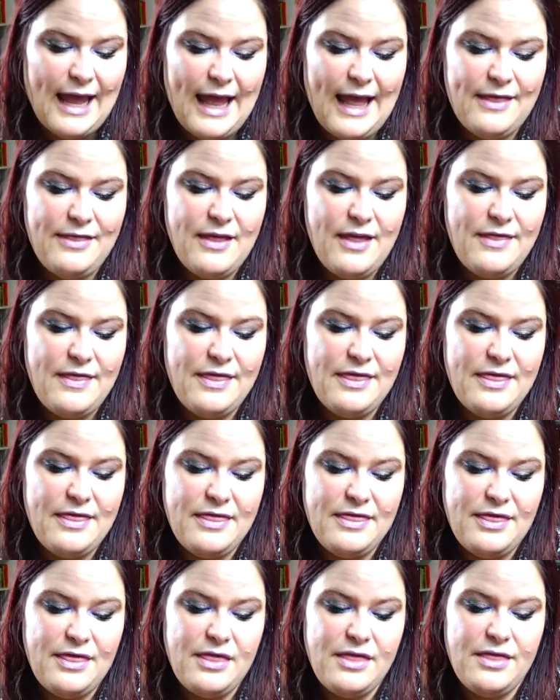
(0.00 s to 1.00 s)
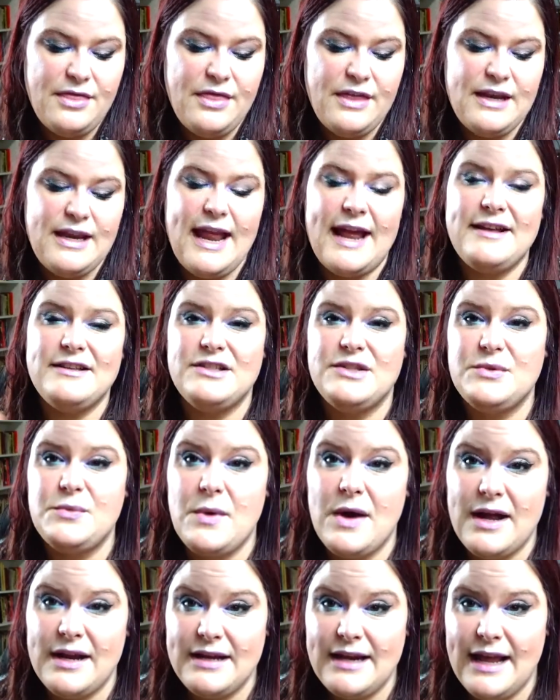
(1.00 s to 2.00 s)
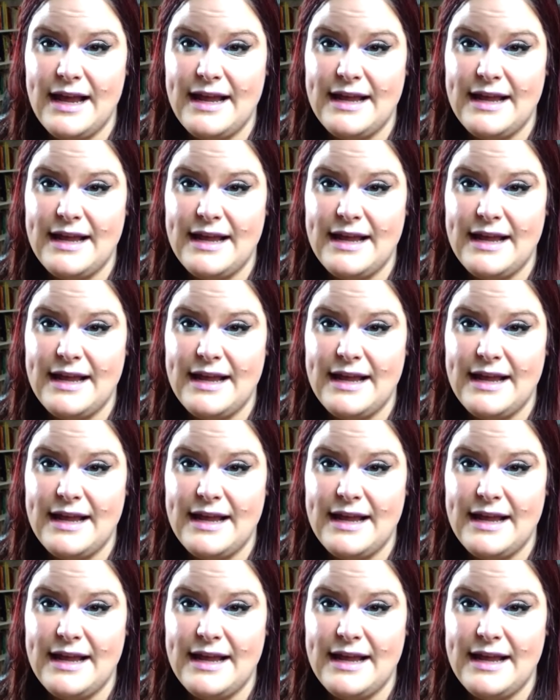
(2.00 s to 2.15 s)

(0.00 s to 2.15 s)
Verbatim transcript: And then the next one